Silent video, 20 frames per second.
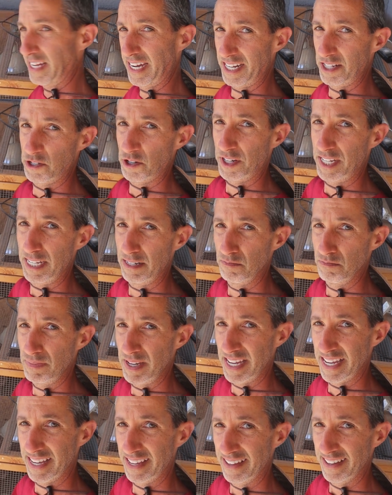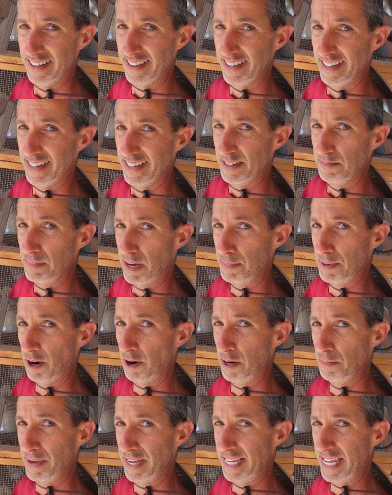nuggets are getting big. Might be
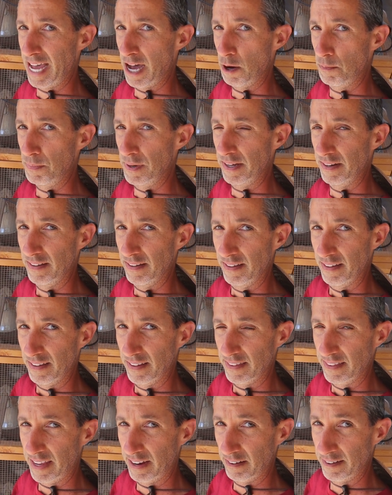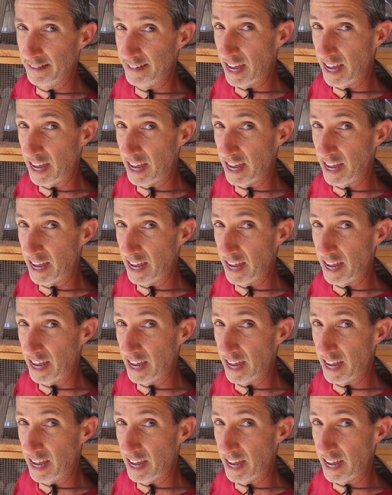hard to make out, but they are